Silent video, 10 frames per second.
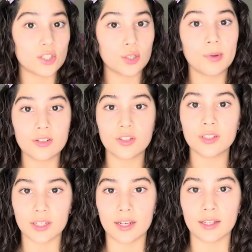your brows are
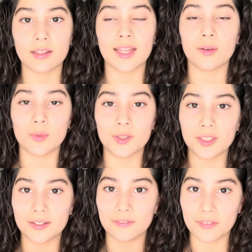done, they will
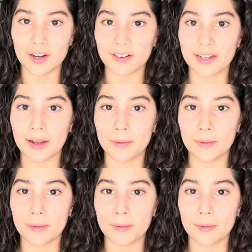look very,